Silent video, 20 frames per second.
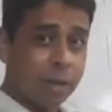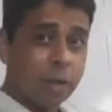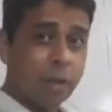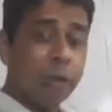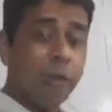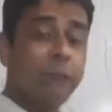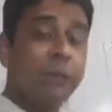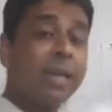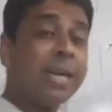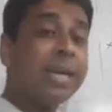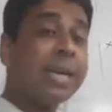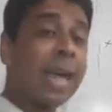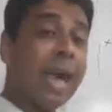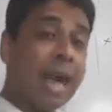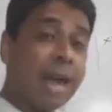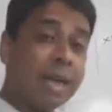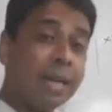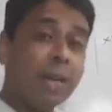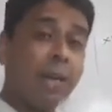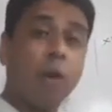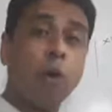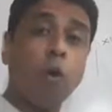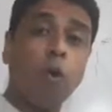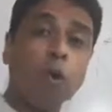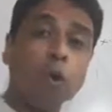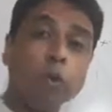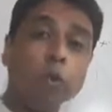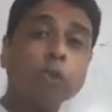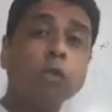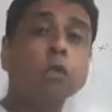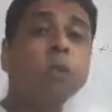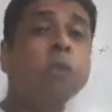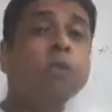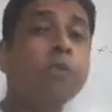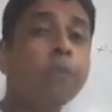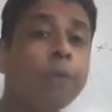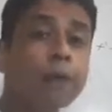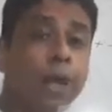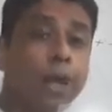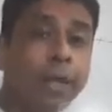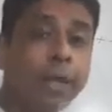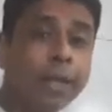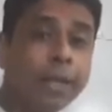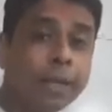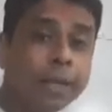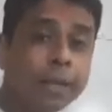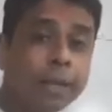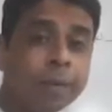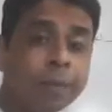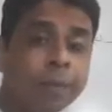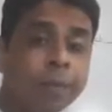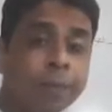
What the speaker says: We can also find